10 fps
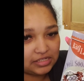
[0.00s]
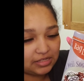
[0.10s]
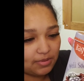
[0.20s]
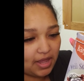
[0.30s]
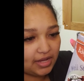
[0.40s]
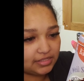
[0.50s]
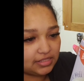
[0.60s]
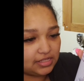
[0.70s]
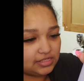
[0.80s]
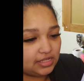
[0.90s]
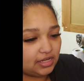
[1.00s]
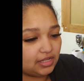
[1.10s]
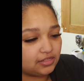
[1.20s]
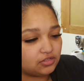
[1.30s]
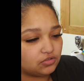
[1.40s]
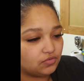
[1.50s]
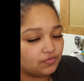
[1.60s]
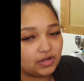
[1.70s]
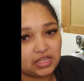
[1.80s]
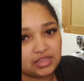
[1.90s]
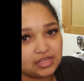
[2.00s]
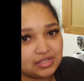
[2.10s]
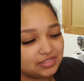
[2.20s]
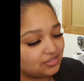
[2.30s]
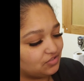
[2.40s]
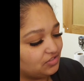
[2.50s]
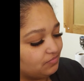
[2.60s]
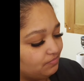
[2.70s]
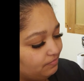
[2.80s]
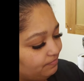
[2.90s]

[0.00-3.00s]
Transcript: bags, and they say like little funny things on them.